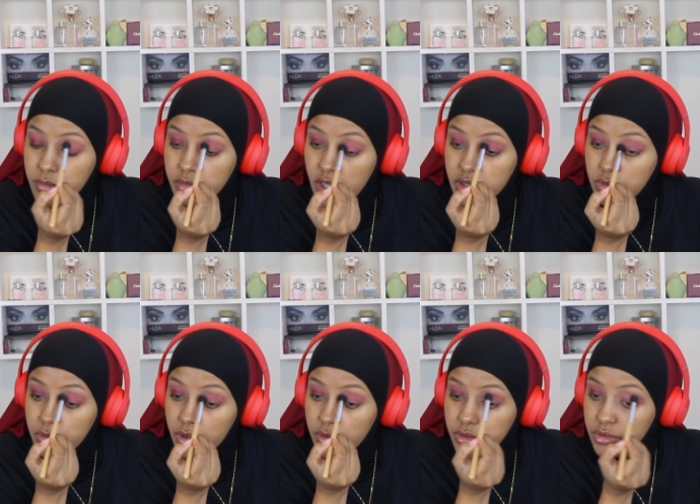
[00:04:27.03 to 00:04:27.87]
that's what
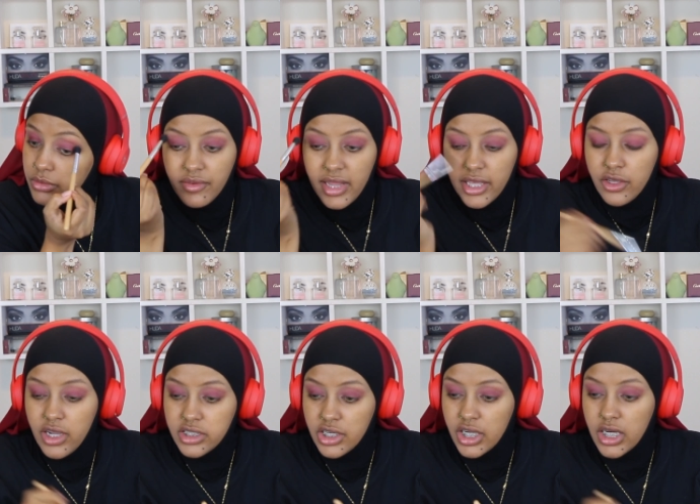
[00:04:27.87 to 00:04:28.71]
we're gonna do. I feel like you
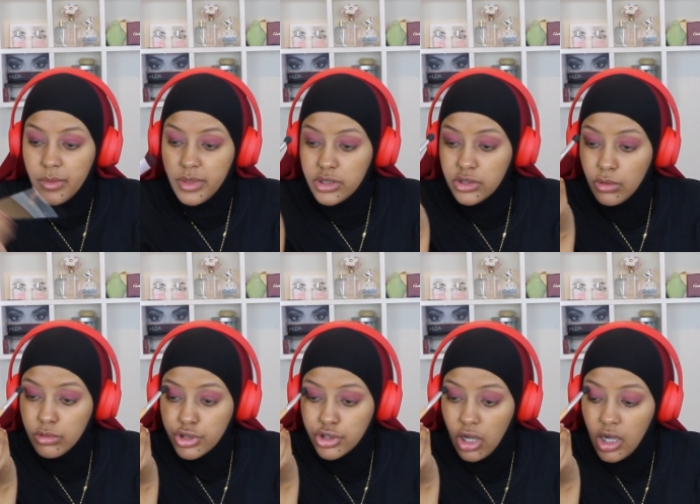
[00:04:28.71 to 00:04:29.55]
guys are gonna be so
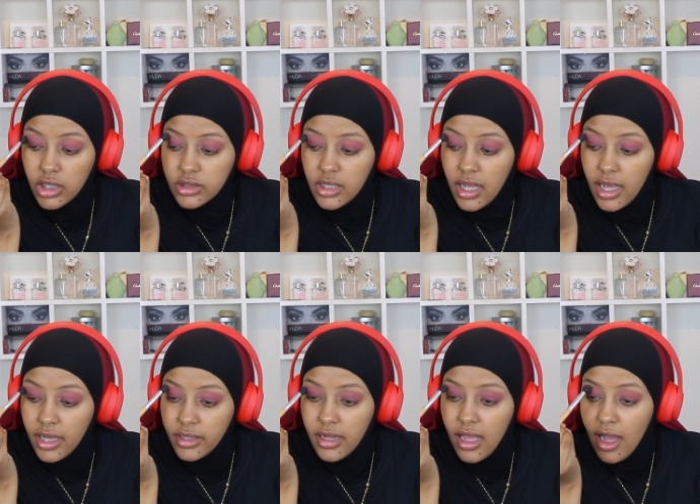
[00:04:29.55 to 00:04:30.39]
shocked
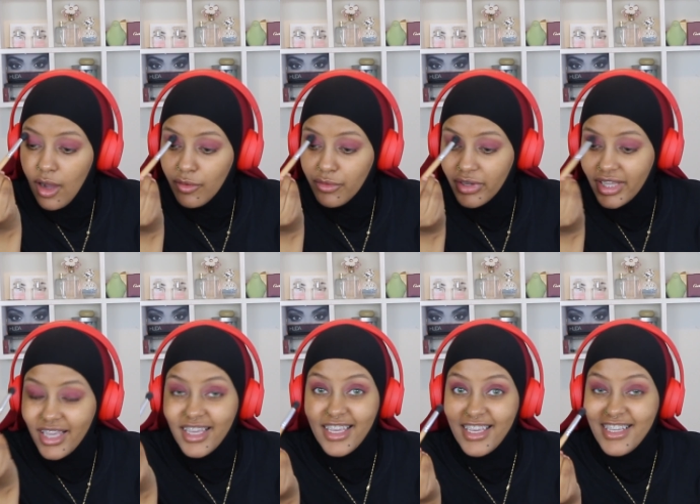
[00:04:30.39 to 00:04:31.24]
at how
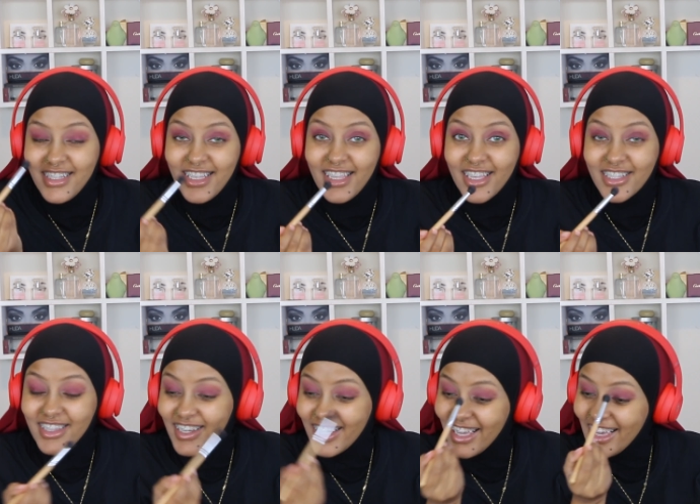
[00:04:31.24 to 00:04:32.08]
freaking easy this
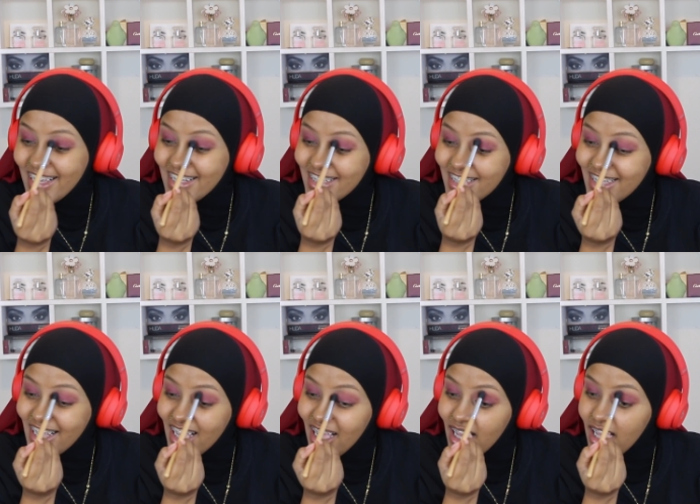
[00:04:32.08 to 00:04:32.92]
look is.
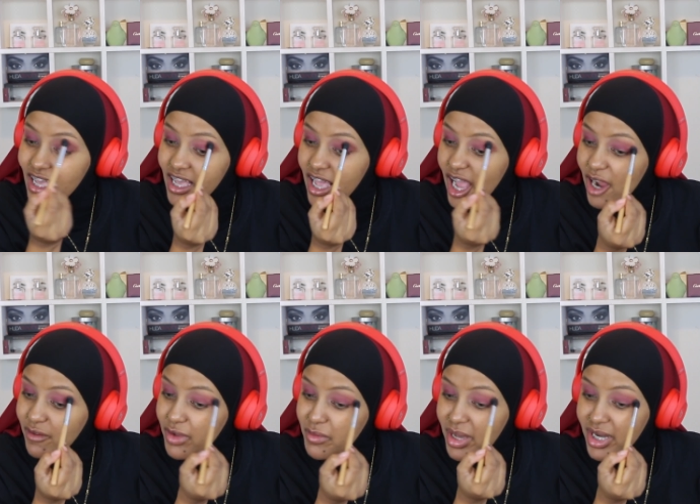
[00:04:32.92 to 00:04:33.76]

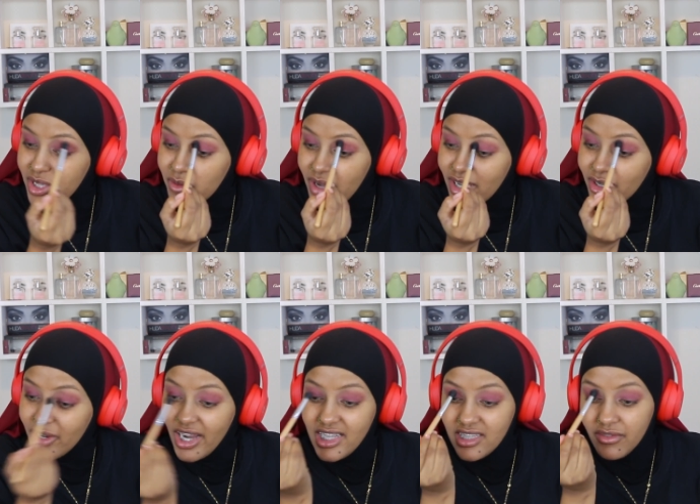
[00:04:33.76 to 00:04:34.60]
Everybody went
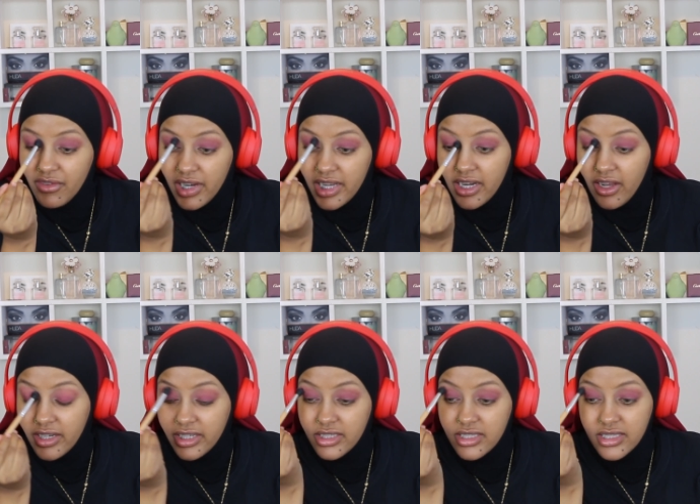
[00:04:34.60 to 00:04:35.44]
crazy for it on
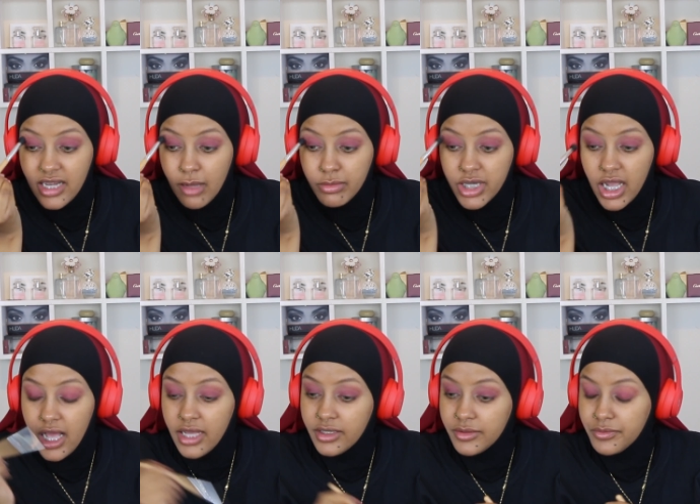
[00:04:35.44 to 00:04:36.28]

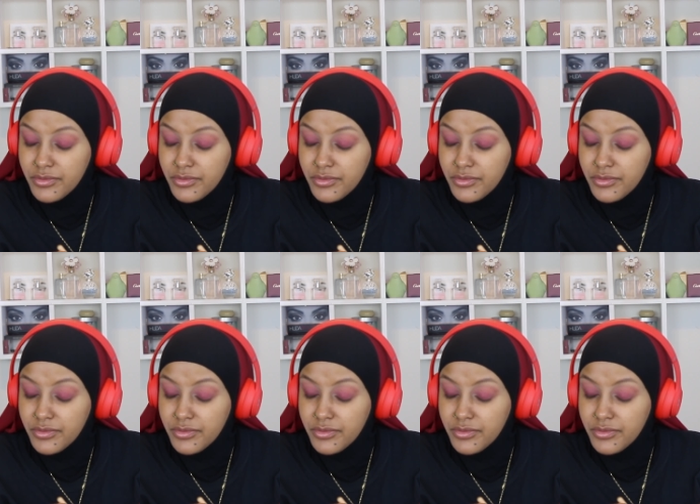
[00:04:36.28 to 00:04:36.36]
Snapchat,